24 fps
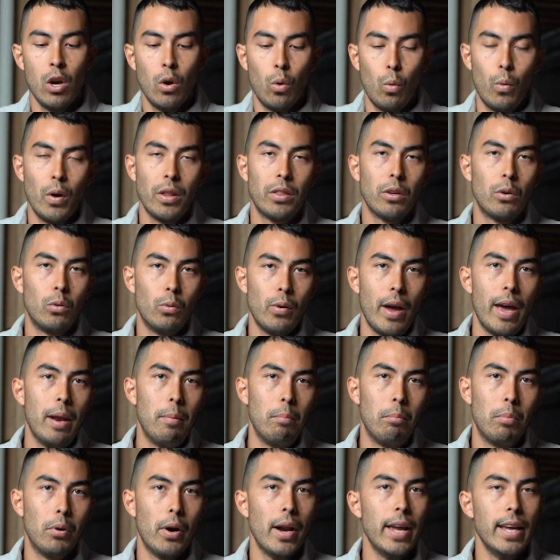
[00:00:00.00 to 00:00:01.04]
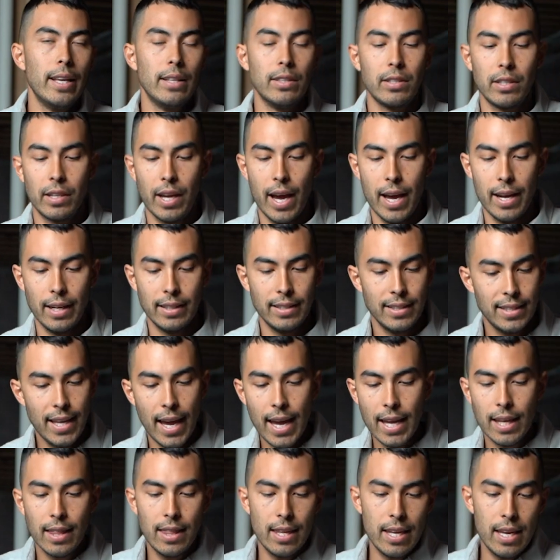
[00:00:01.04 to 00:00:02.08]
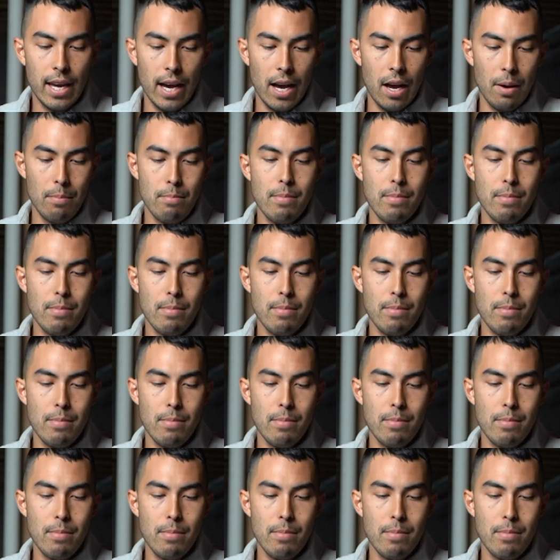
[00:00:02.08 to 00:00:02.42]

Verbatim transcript: with a Red brain, to kind of take the uh,